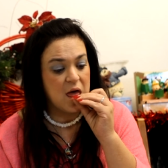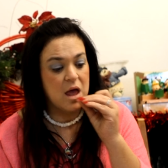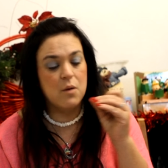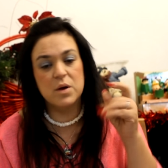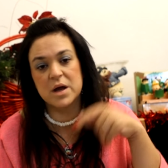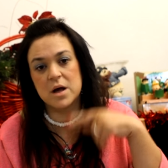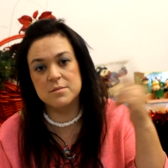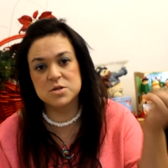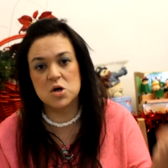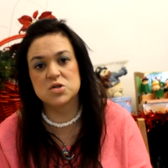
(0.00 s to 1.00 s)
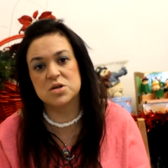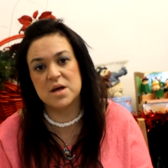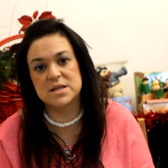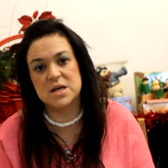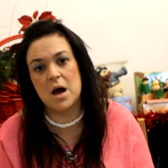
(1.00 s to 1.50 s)
And when it comes close to
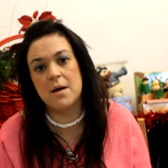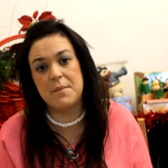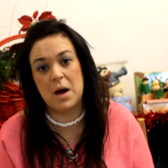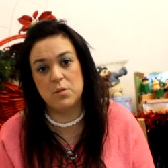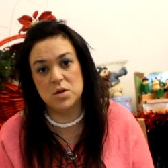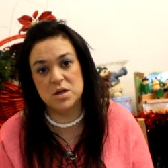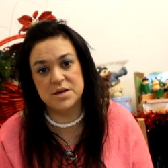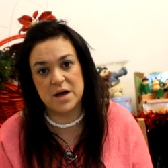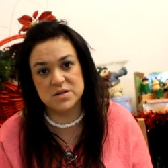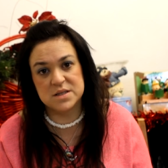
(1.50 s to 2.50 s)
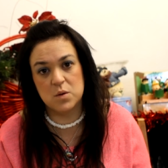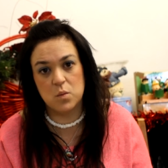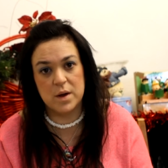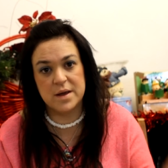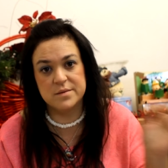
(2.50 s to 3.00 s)
that time, I will announce it
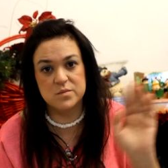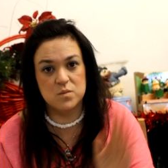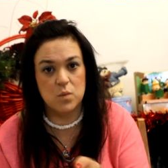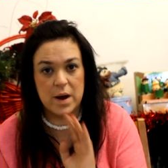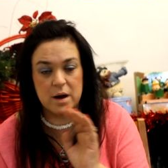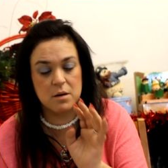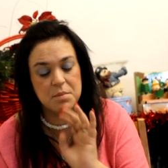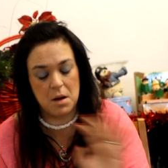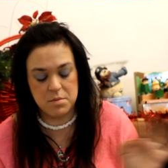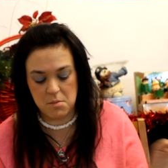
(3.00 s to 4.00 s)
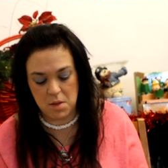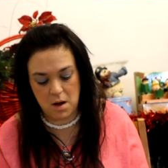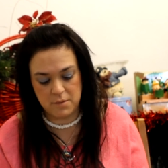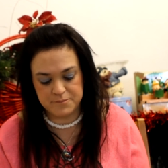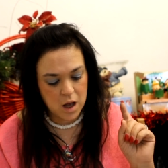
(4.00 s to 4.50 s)
when, where, blah, blah,
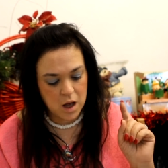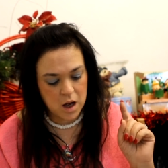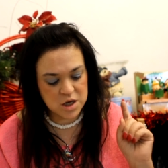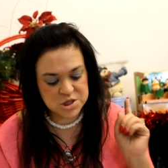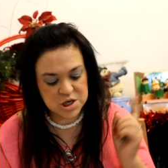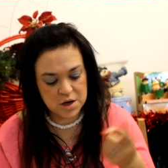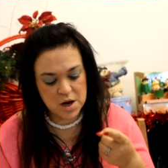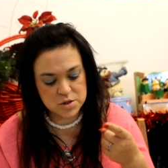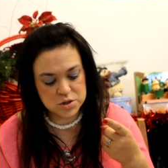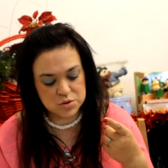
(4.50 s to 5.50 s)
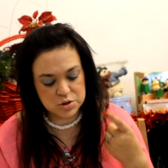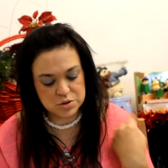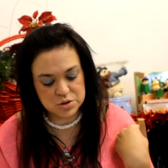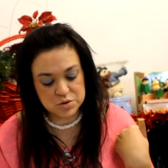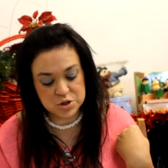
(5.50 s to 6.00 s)
blah. A shout out to new
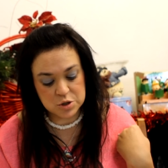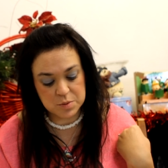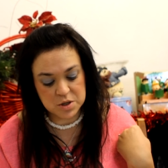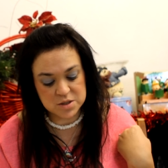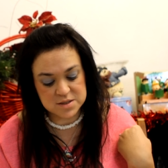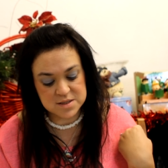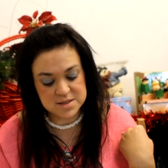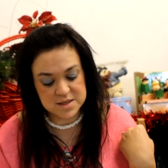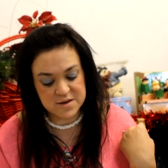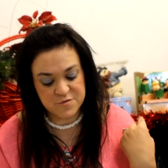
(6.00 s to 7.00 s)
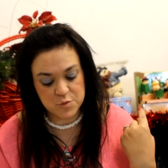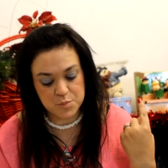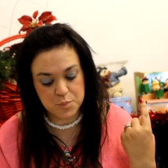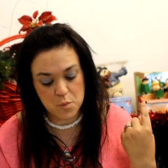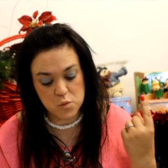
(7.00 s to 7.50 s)
YouTubers, The Sleeve
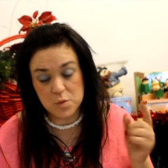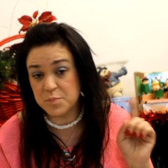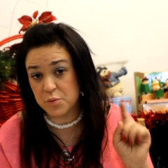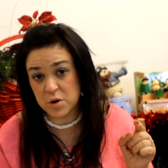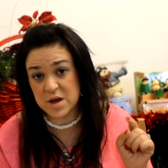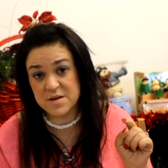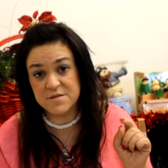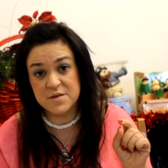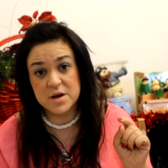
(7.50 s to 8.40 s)
Reprieve.